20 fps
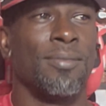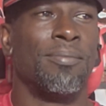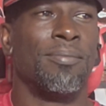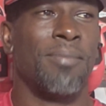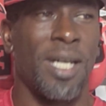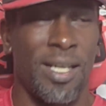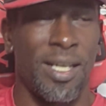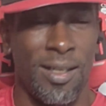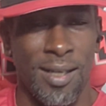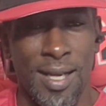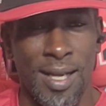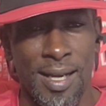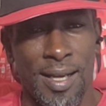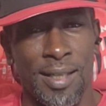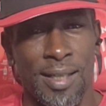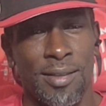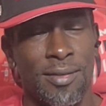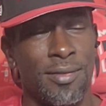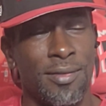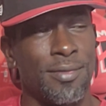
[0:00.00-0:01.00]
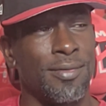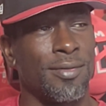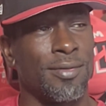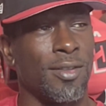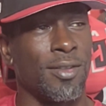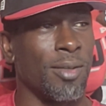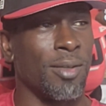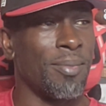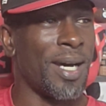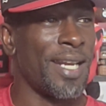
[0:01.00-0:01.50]
Money line
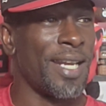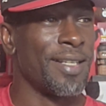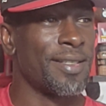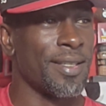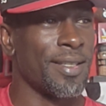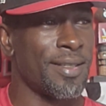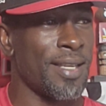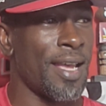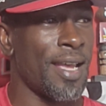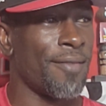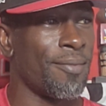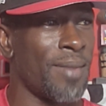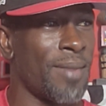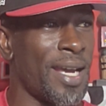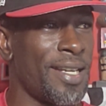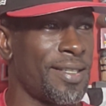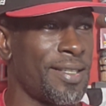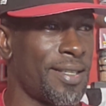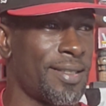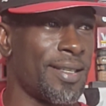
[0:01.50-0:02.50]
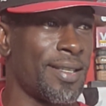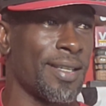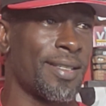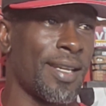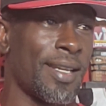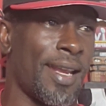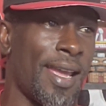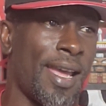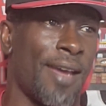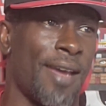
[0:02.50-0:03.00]
or minus the 7, minus the
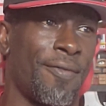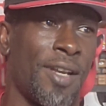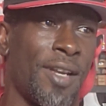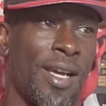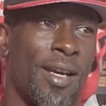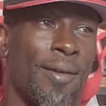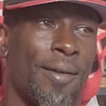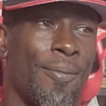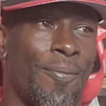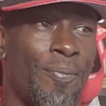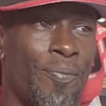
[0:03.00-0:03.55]
6.5 now?